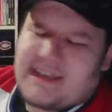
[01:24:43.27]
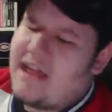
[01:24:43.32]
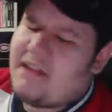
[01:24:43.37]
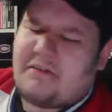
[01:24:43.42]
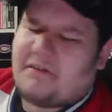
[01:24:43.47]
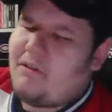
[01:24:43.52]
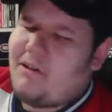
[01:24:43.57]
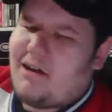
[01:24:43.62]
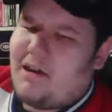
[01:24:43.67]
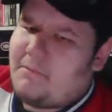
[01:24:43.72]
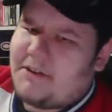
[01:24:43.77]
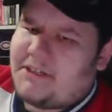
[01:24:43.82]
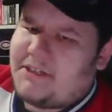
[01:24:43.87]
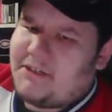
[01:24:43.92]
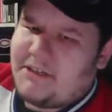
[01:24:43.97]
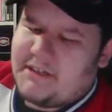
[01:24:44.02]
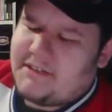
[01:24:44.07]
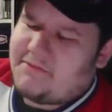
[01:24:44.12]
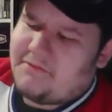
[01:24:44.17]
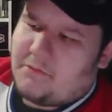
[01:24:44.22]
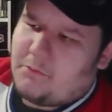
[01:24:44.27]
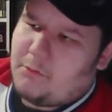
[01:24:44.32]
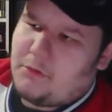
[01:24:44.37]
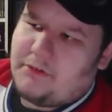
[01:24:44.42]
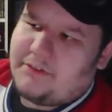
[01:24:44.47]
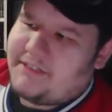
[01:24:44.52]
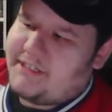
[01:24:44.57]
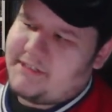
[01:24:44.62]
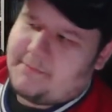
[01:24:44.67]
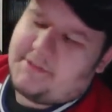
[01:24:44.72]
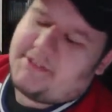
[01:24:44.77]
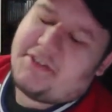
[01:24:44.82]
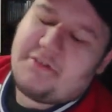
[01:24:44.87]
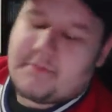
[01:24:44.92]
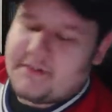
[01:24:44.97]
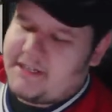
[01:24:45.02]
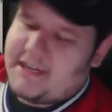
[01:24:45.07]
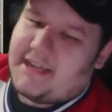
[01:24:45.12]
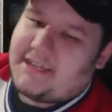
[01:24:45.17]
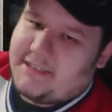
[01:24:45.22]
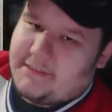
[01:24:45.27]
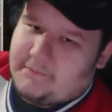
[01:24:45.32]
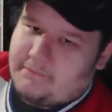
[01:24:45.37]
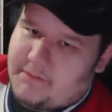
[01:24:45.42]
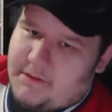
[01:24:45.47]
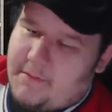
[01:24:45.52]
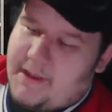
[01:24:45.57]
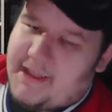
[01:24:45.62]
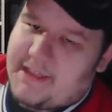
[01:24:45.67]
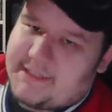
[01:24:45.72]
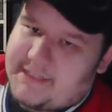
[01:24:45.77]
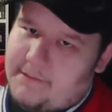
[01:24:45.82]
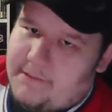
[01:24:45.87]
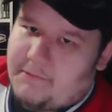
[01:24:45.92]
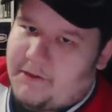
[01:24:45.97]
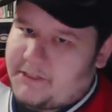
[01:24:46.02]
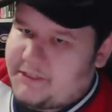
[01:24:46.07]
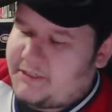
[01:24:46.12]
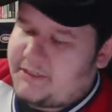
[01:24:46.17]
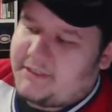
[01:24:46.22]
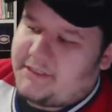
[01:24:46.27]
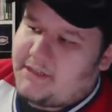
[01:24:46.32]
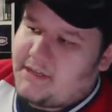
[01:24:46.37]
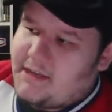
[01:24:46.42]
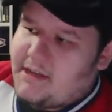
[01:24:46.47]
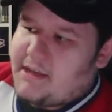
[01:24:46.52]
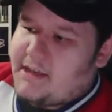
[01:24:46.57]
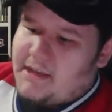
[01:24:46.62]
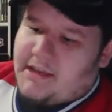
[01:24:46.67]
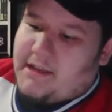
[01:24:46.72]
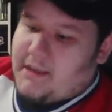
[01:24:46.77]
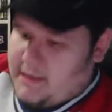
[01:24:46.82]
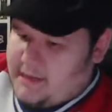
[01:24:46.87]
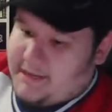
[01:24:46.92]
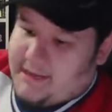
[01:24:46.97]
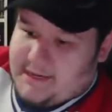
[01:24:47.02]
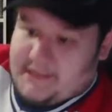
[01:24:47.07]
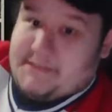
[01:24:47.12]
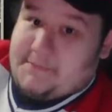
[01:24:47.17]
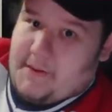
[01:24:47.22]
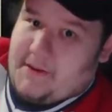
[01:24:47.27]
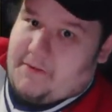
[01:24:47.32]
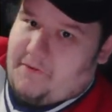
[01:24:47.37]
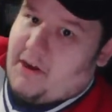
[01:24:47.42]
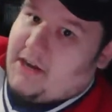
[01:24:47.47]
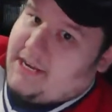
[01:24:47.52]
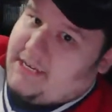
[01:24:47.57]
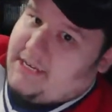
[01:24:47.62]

I don't know how much it is for royalties. I'm assuming Tyson demands that much because, again, it's Mike fucking